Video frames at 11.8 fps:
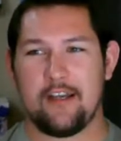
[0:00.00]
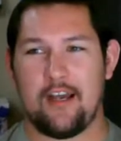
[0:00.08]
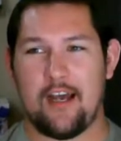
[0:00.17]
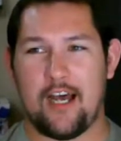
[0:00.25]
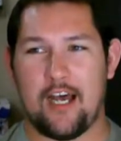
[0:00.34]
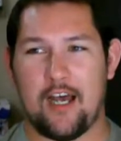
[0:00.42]

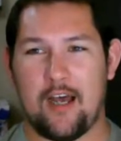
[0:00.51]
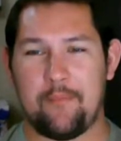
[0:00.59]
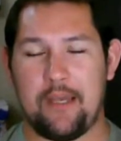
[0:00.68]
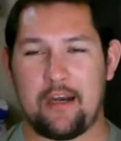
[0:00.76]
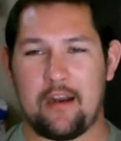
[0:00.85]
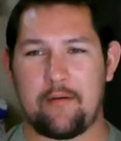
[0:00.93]
Um,
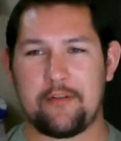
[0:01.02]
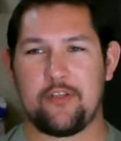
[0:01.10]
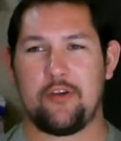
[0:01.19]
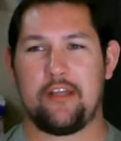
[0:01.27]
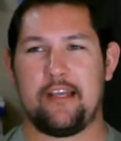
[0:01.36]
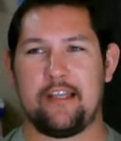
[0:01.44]
and I'm going to
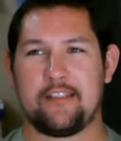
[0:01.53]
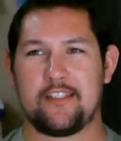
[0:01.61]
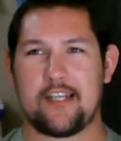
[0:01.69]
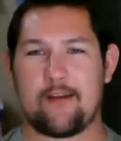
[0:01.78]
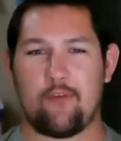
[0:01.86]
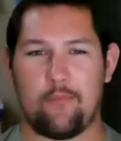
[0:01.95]
do it in
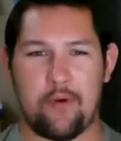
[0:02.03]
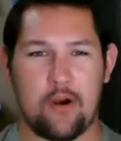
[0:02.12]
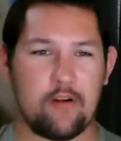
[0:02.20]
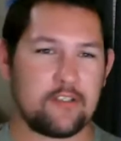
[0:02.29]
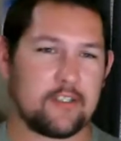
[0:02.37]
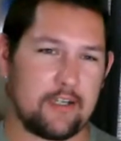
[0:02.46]
several
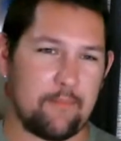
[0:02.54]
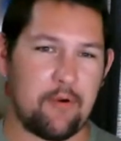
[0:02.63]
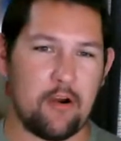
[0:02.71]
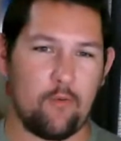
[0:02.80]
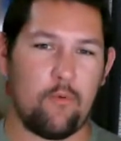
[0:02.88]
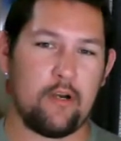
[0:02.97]
parts. Like a
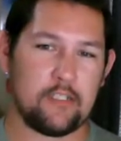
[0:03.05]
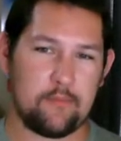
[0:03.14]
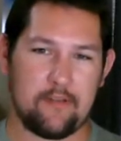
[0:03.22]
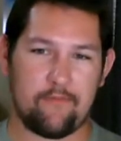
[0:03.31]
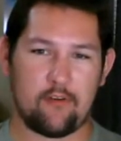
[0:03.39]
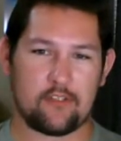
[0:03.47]
part one is going
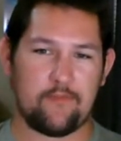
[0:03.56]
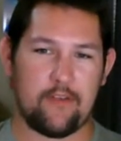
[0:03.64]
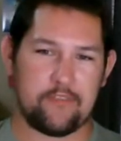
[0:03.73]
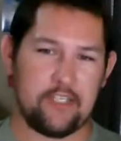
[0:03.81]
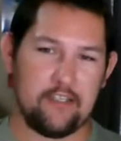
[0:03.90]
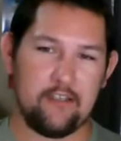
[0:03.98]
to be the first
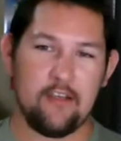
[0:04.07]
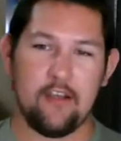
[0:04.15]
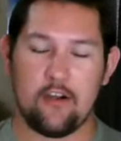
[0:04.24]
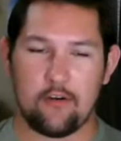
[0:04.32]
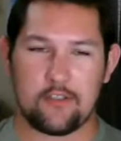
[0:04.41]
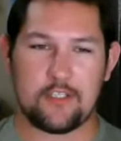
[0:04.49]
50
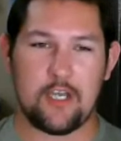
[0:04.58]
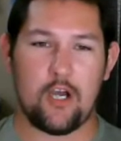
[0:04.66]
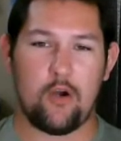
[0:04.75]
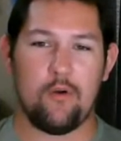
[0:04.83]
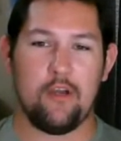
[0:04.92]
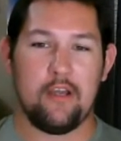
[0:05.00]
or
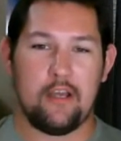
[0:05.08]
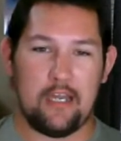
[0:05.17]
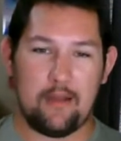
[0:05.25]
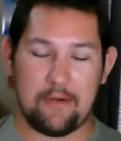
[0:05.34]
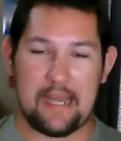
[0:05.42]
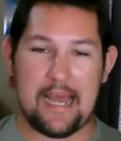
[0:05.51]
so. And
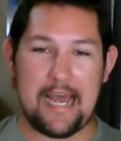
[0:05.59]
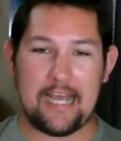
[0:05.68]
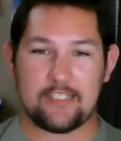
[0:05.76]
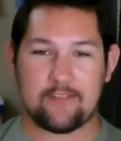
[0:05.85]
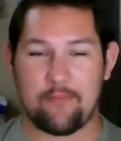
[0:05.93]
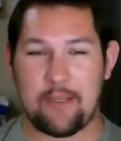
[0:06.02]
I'm going to
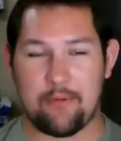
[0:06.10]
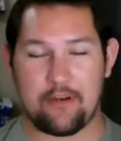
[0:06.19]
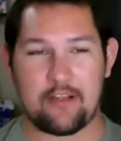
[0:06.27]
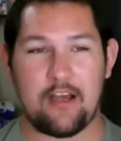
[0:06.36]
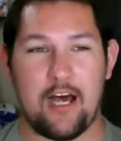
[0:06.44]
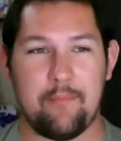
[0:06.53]
ask for people to
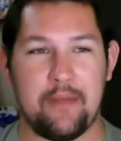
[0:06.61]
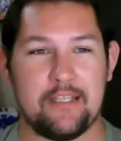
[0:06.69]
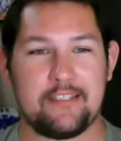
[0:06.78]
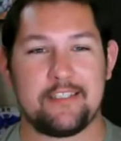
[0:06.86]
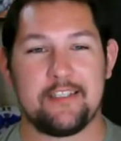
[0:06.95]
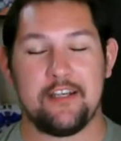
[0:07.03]

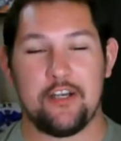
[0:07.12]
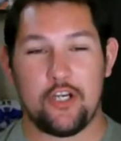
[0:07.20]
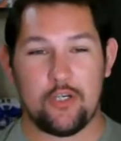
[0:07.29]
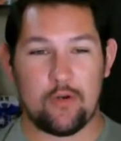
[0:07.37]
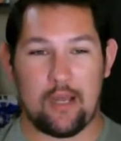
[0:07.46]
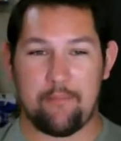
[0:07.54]
comment
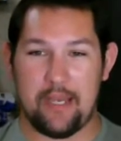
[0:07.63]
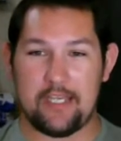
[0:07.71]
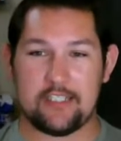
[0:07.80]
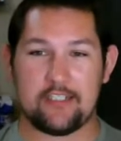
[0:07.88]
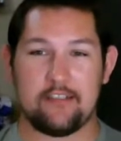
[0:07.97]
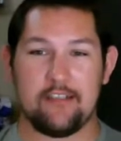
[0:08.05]
who I
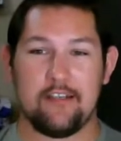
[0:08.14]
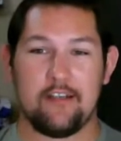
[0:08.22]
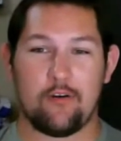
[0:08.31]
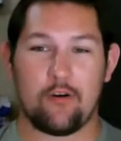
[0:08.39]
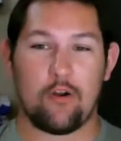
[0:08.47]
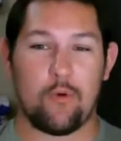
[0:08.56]
missed
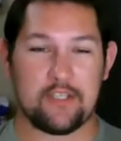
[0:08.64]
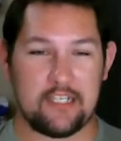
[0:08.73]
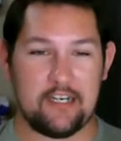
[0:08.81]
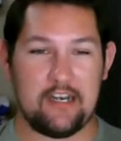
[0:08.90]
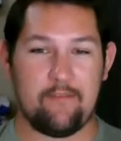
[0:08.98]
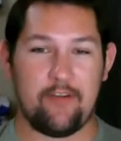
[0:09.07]
or who wasn't
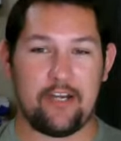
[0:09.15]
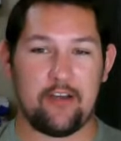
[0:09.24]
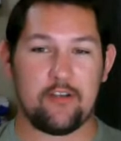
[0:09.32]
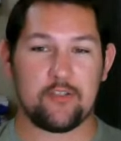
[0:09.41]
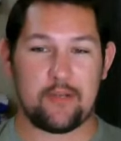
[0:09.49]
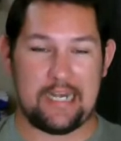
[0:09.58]
in that
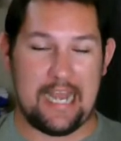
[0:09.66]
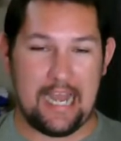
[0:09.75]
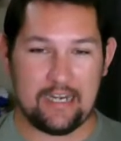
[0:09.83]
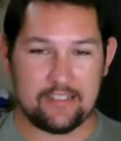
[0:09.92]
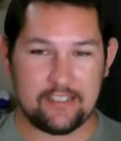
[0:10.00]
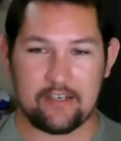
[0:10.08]
video so I can
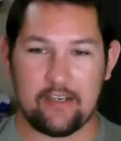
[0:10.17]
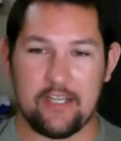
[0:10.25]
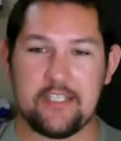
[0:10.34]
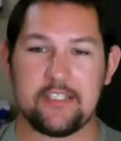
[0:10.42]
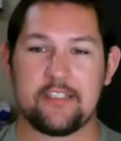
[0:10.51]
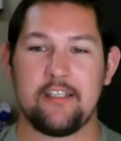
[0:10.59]
add it to the
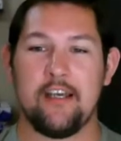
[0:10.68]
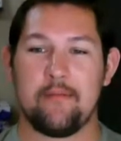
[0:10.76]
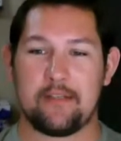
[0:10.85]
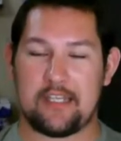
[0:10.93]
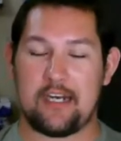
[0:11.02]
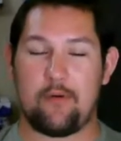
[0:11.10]
list
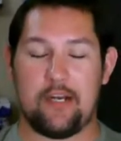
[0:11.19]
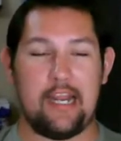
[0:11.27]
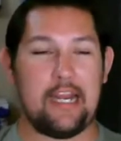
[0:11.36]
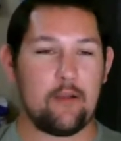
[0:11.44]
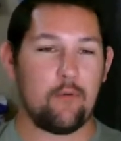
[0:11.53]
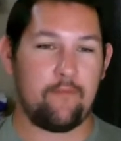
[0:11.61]
because I don't want
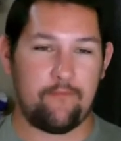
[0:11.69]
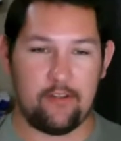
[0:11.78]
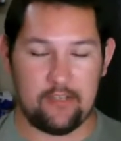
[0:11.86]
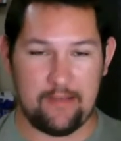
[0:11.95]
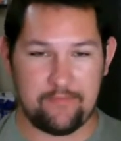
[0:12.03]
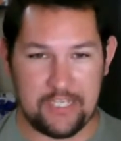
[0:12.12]
anyone to feel
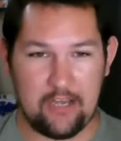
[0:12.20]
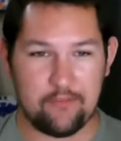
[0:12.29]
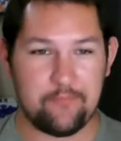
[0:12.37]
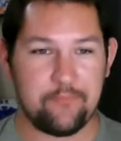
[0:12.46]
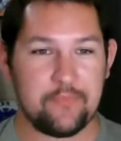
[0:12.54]
left out.